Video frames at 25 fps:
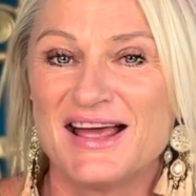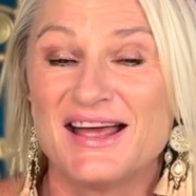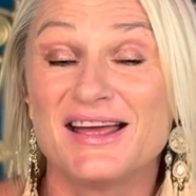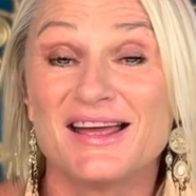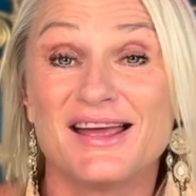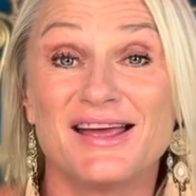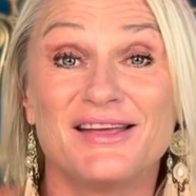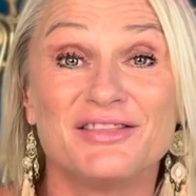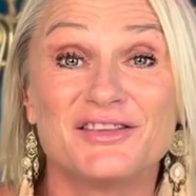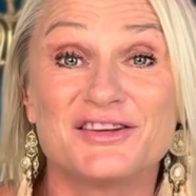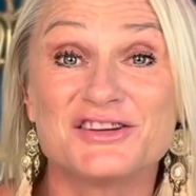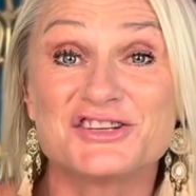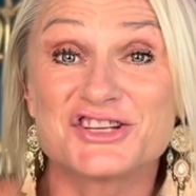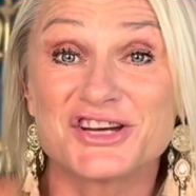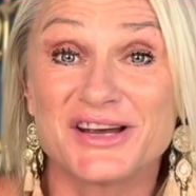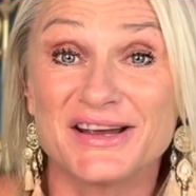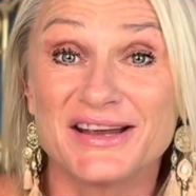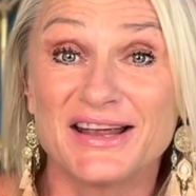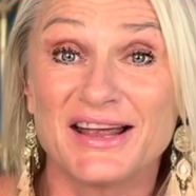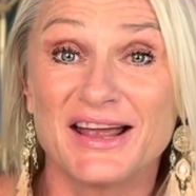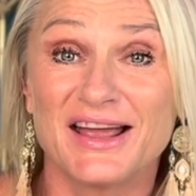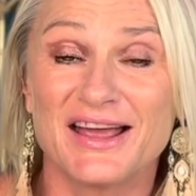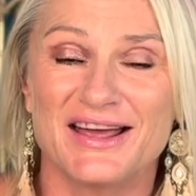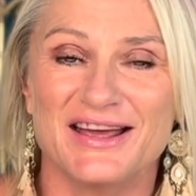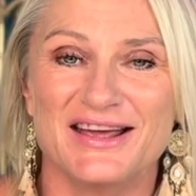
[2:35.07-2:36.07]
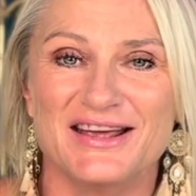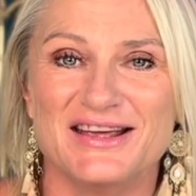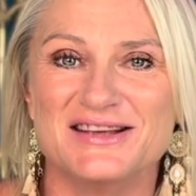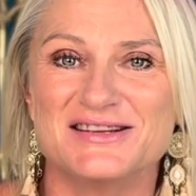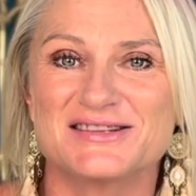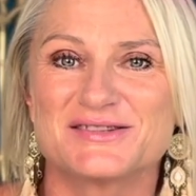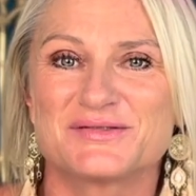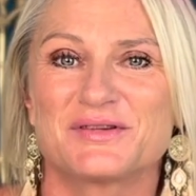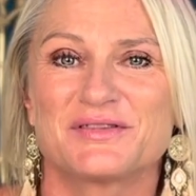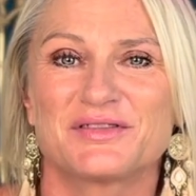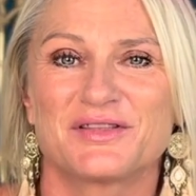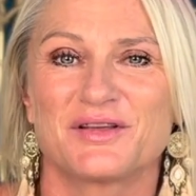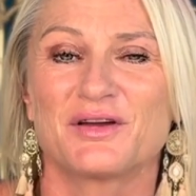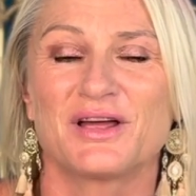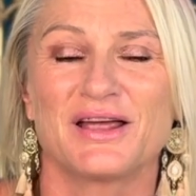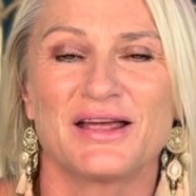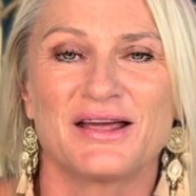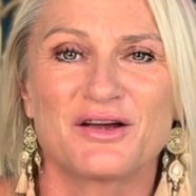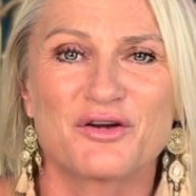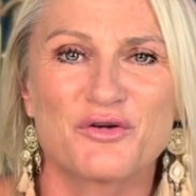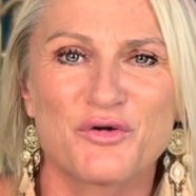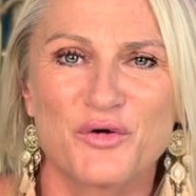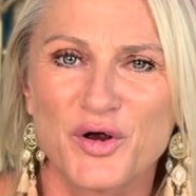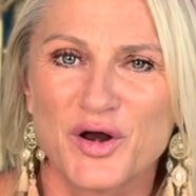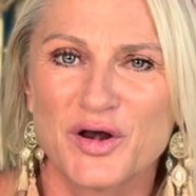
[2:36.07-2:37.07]
In the Gene Keys, the
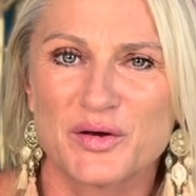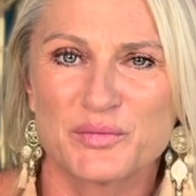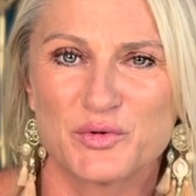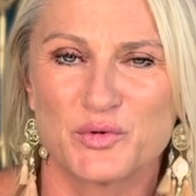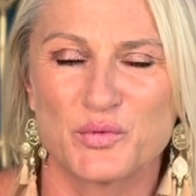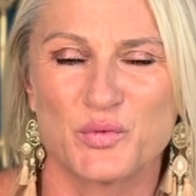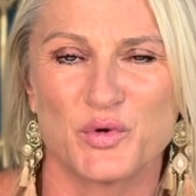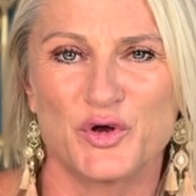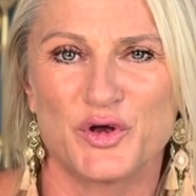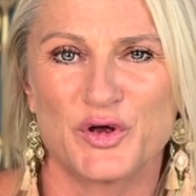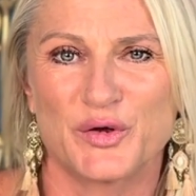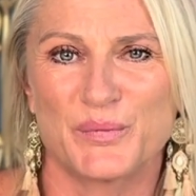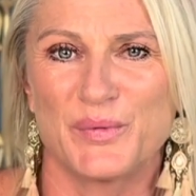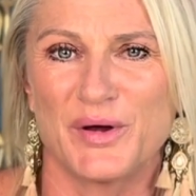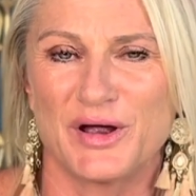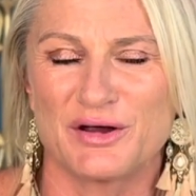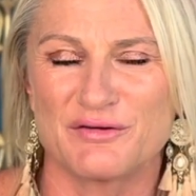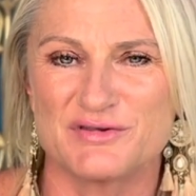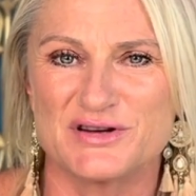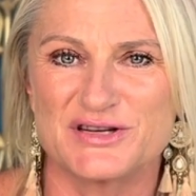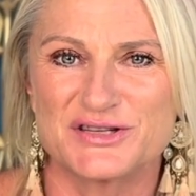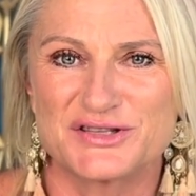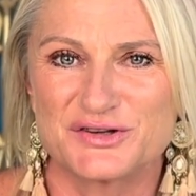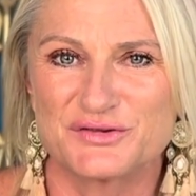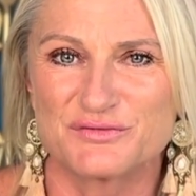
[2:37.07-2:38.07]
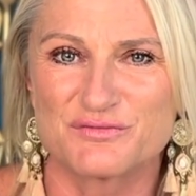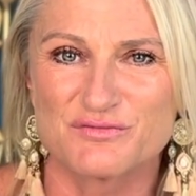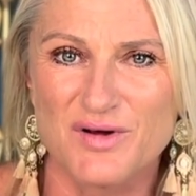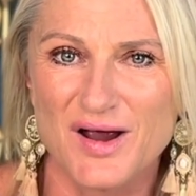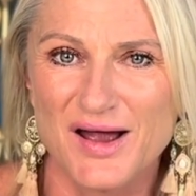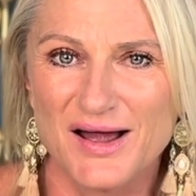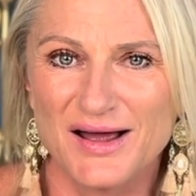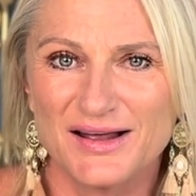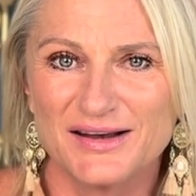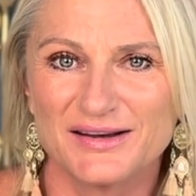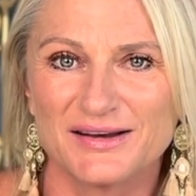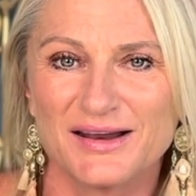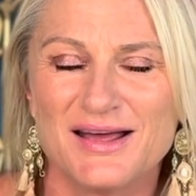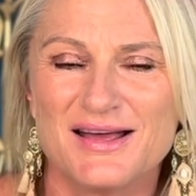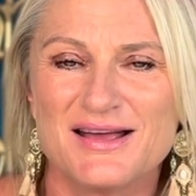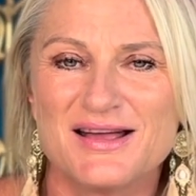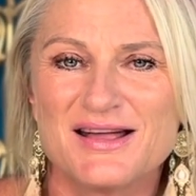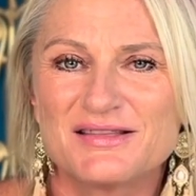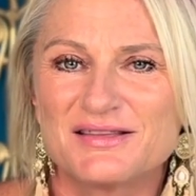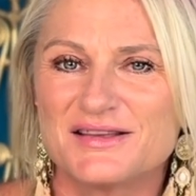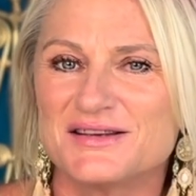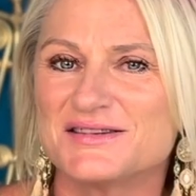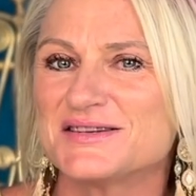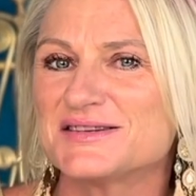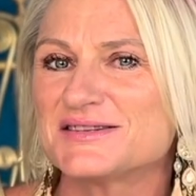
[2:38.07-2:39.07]
incredible work by Richard Rudd,
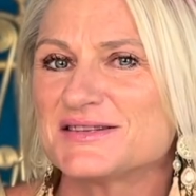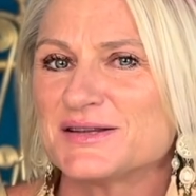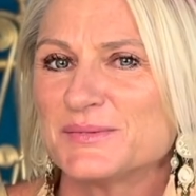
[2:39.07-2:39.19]
this is the